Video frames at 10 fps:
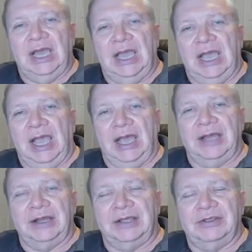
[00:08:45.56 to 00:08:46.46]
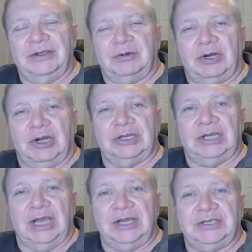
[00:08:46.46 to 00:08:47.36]
And there were
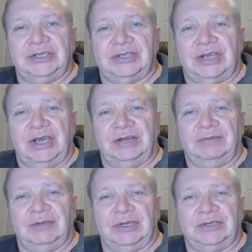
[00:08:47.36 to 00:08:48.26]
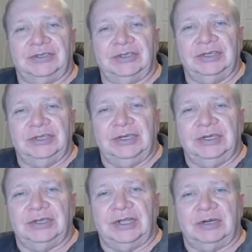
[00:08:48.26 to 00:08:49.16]
unconscious conflicts
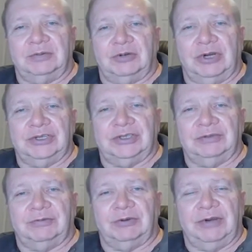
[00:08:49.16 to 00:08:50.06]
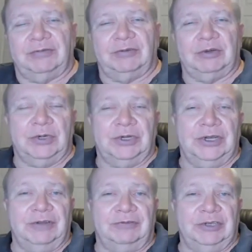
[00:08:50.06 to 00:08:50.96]
that are present for everyone
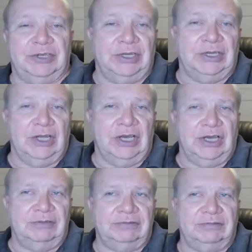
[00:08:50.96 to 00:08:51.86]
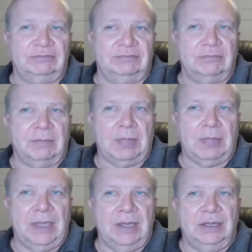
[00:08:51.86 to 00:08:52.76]
in everyday life.
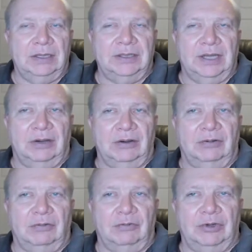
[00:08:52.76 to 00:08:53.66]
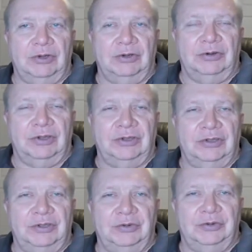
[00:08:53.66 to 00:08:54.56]
Now, when
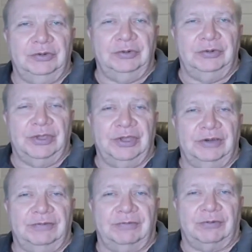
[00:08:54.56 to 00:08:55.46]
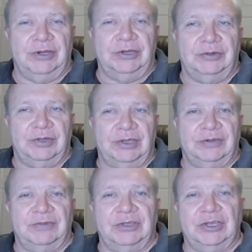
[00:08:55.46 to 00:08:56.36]
you think of Freud, you think
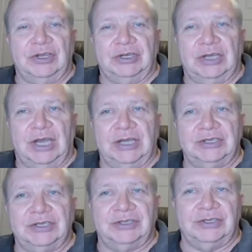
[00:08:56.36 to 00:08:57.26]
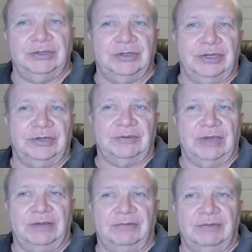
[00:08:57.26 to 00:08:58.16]
of the unconscious and you think of
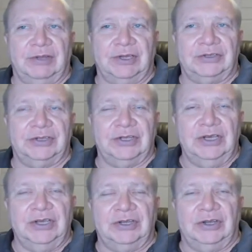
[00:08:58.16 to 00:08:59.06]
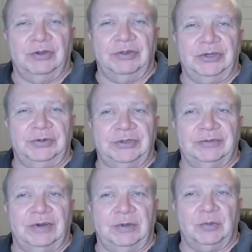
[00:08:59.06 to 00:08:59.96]
conflicts. So this was a
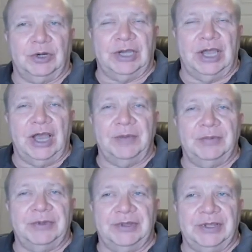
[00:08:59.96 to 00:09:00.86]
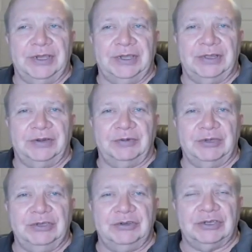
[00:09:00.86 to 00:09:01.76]
far more common thing than we
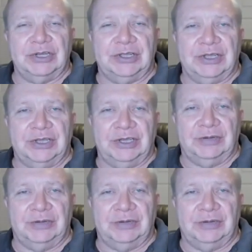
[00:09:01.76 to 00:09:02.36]
usually think